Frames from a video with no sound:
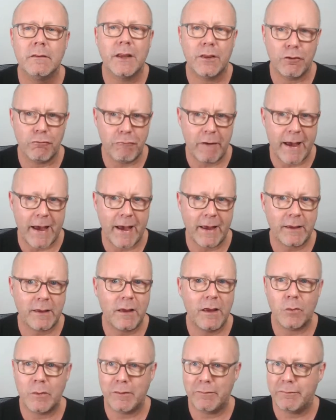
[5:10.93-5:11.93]
In the
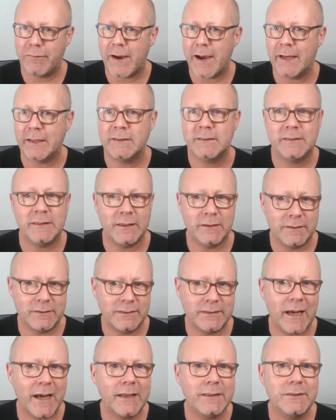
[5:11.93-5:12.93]
rack, you will find
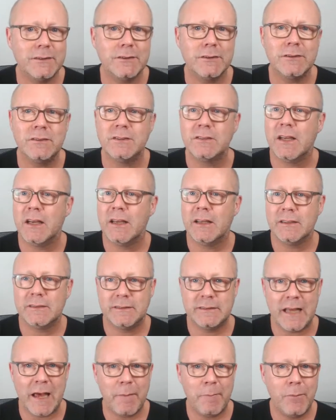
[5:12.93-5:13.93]
synthesizers,
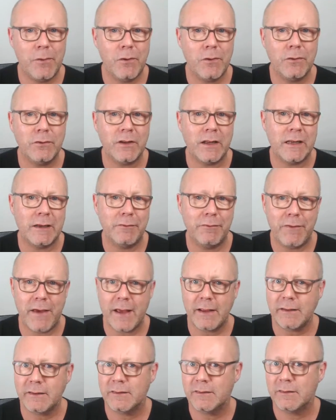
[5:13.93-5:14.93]
samplers and
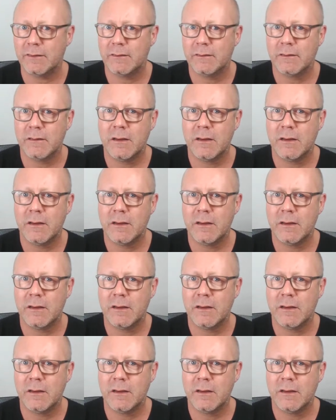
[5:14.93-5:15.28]
effects,